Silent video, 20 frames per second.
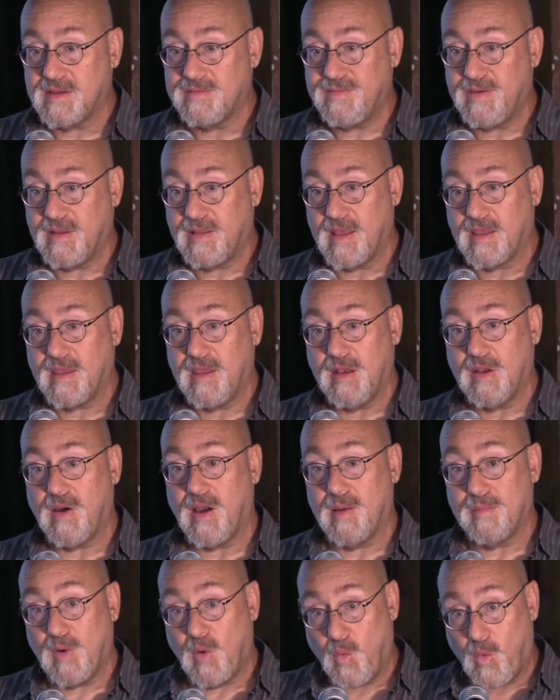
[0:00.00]
I felt like, you know,
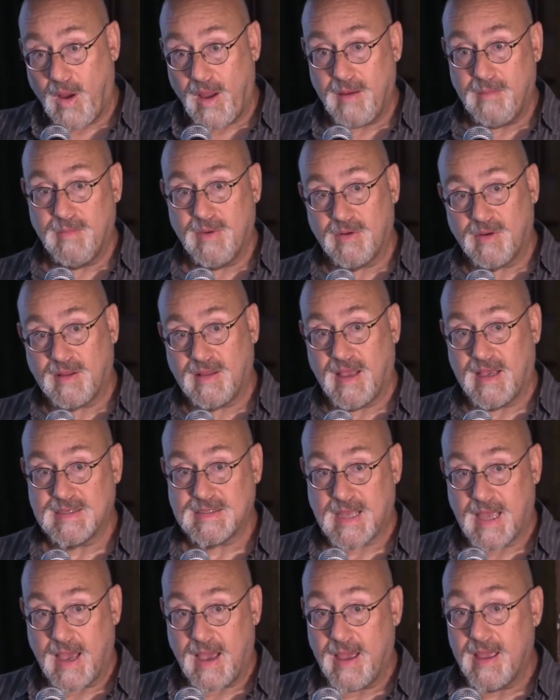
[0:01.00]
I'm a white middle
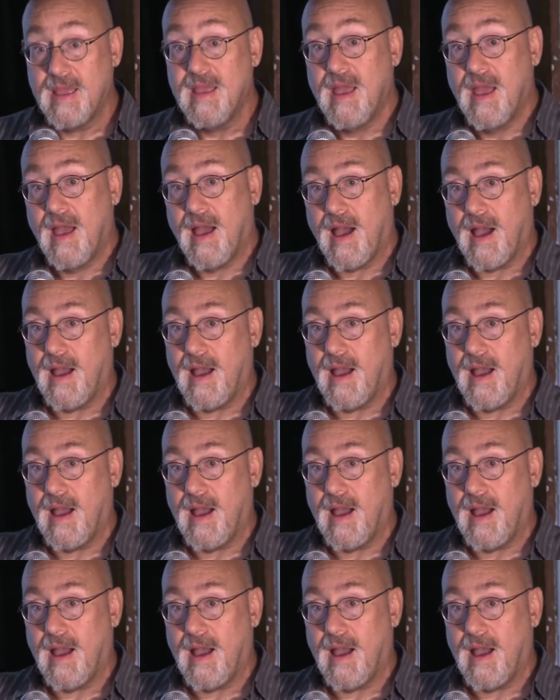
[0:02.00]
class guy.